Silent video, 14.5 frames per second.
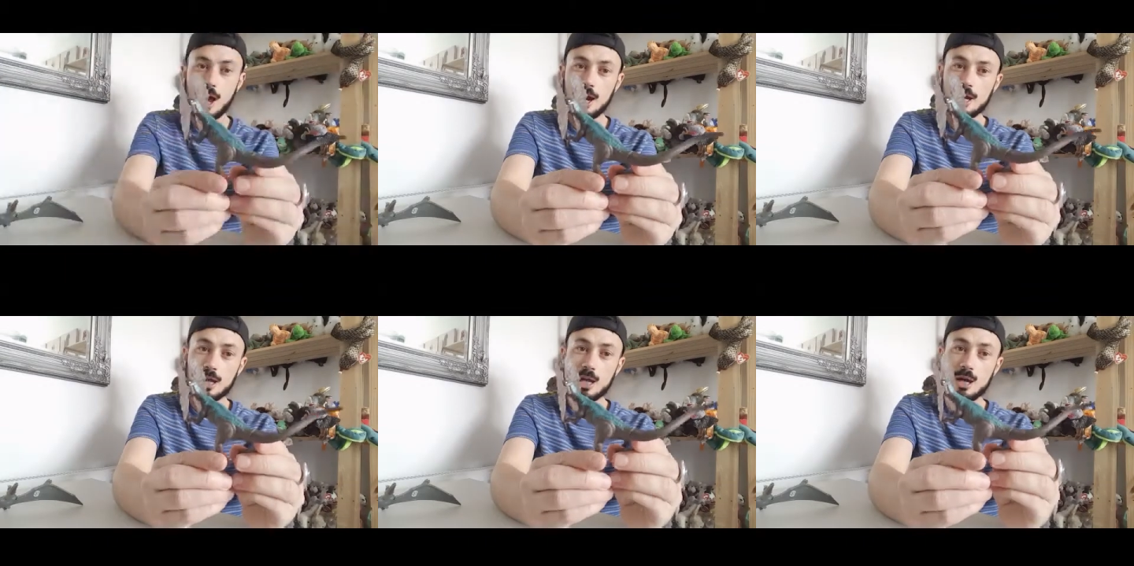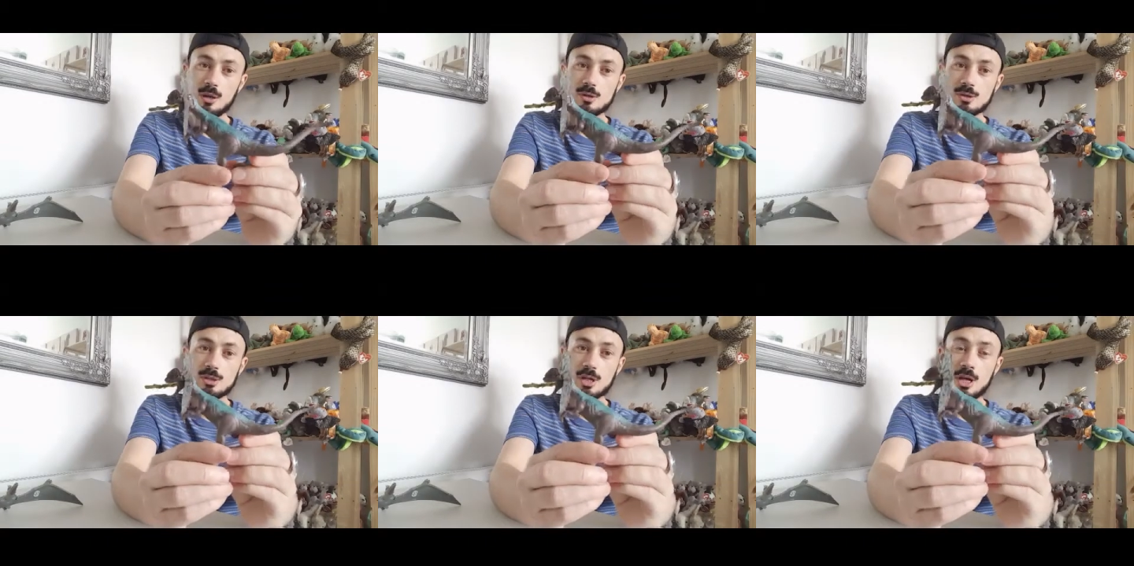And he
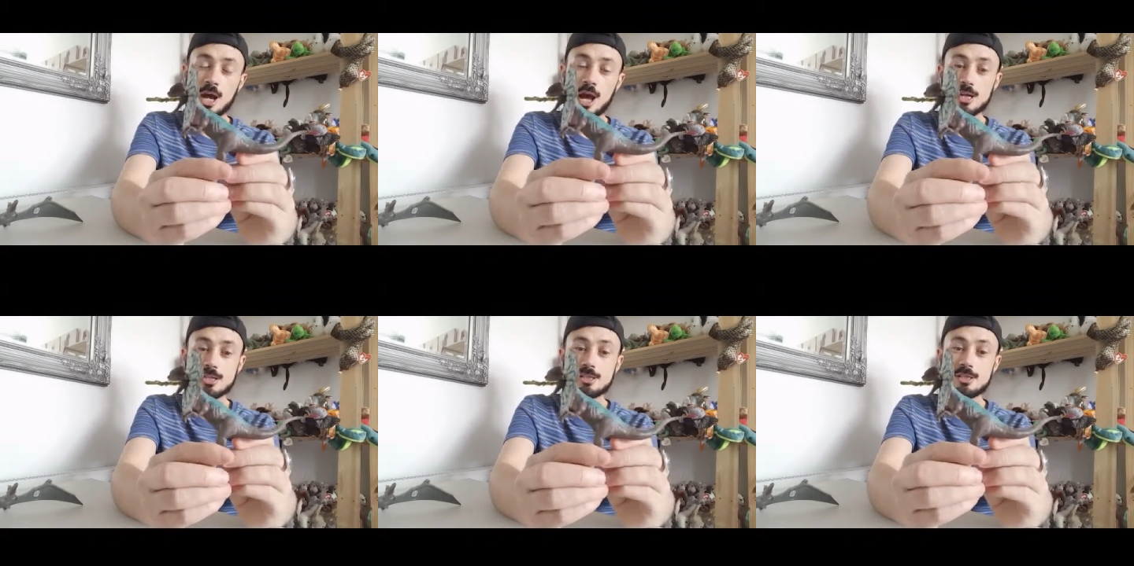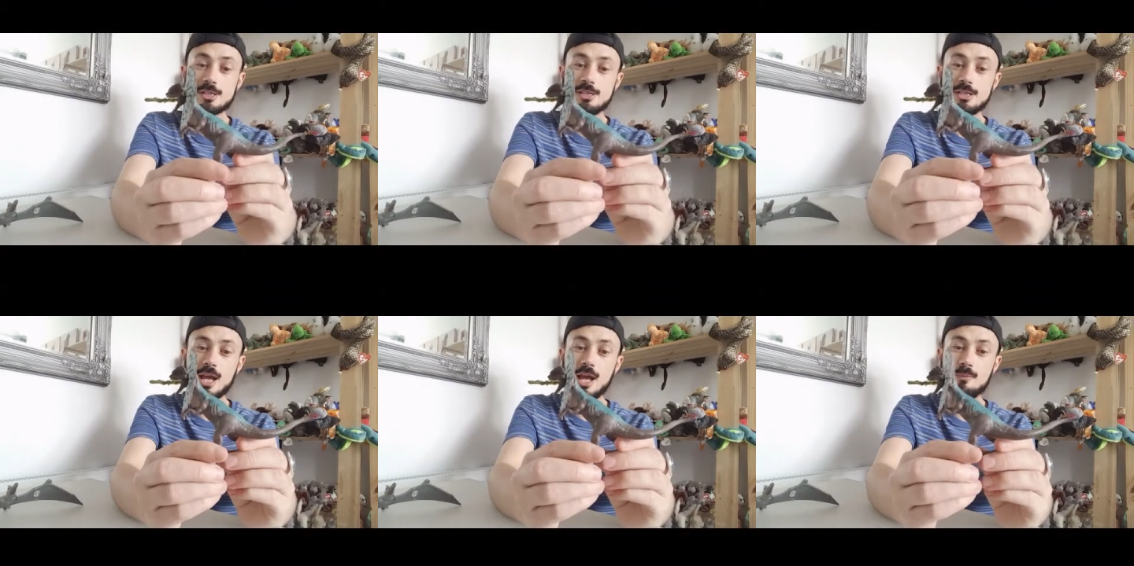also has
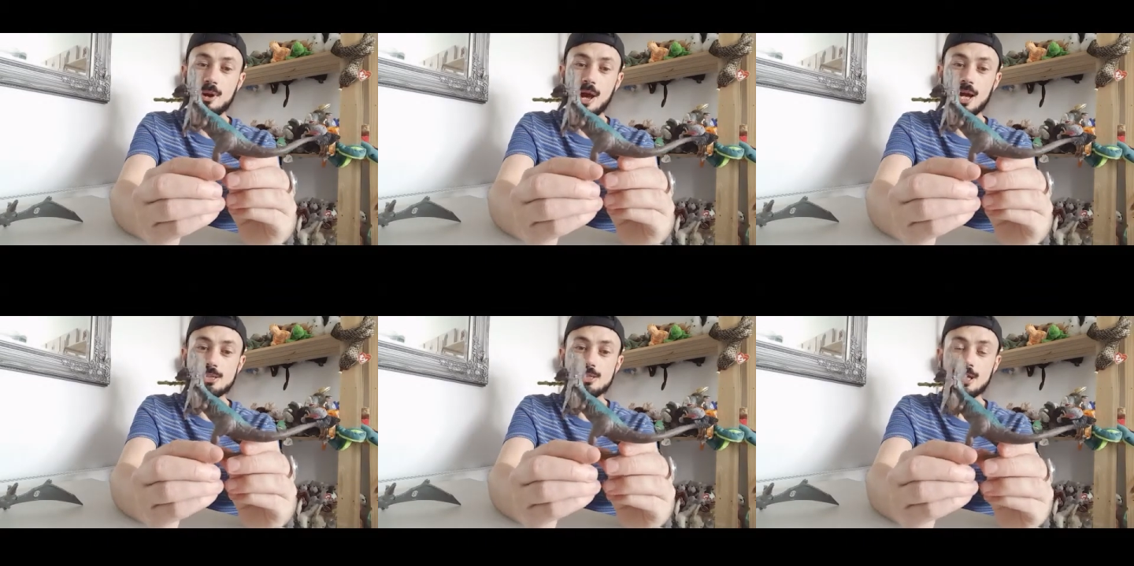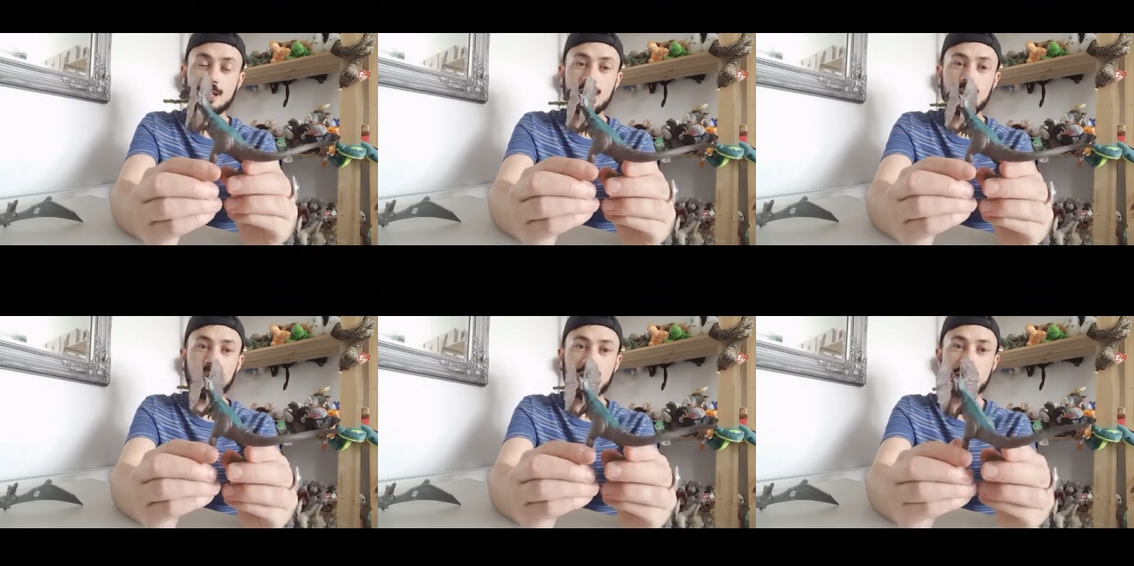the same
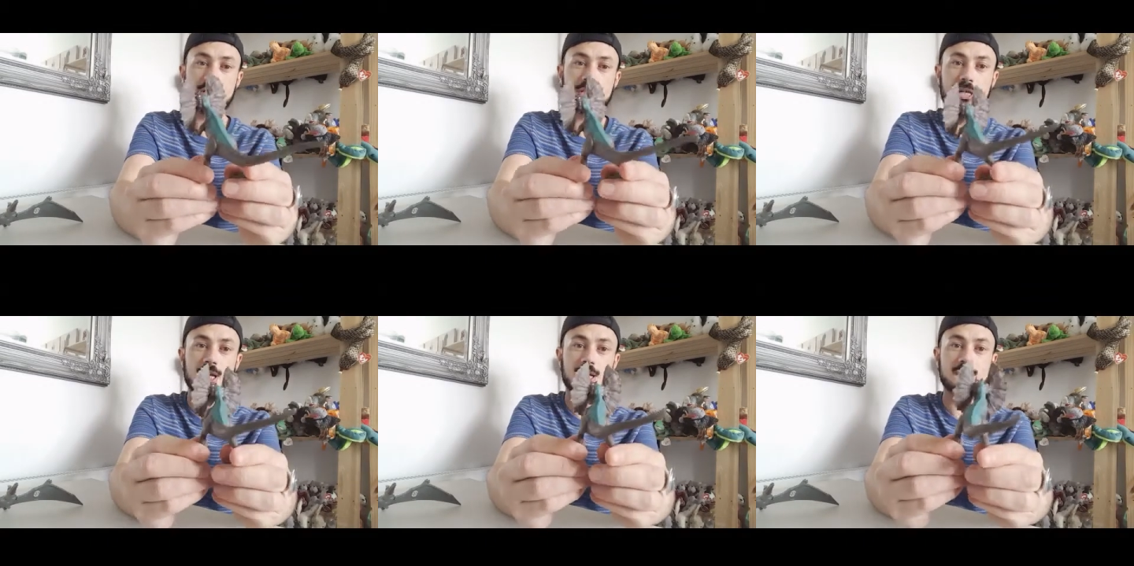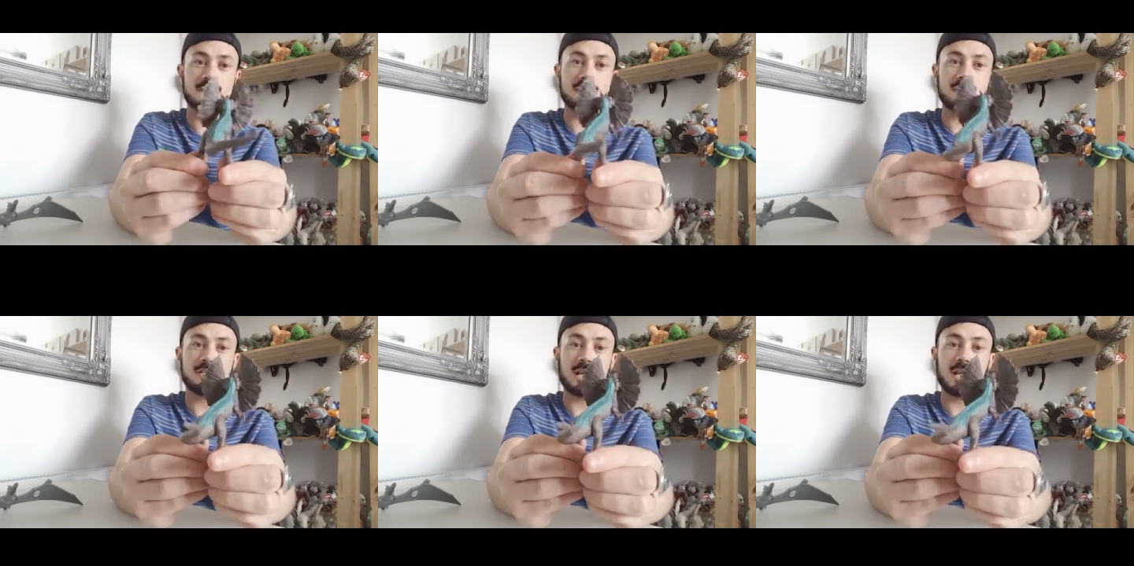articulation as
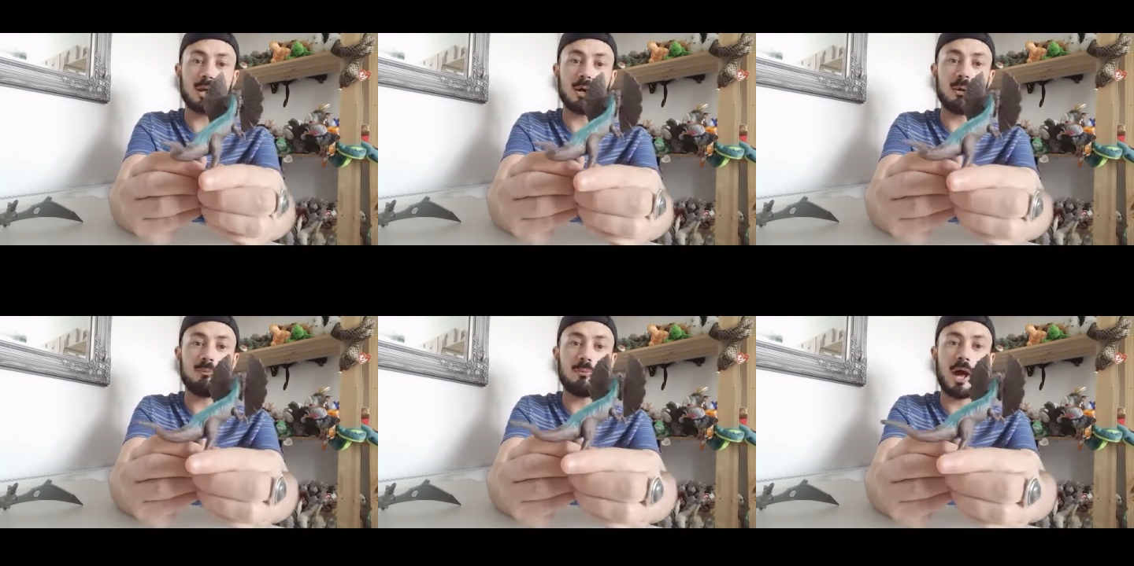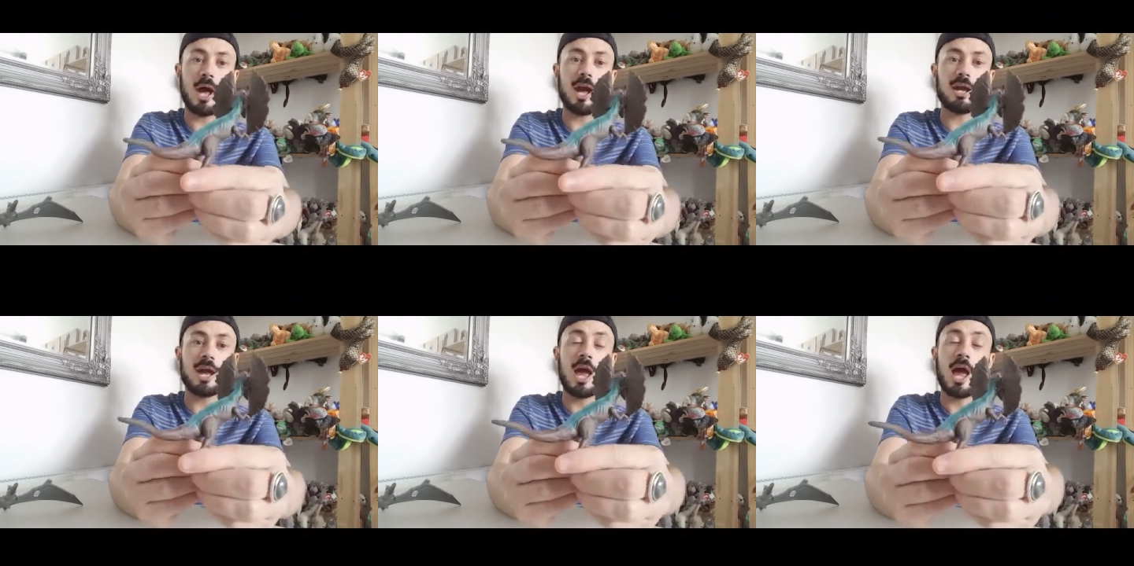the single
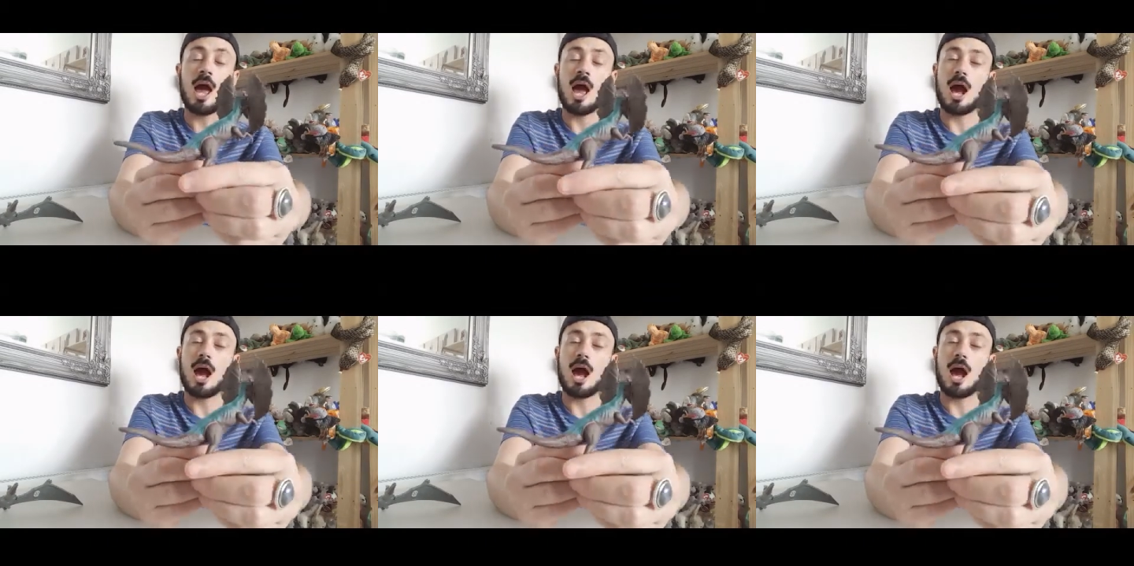pack.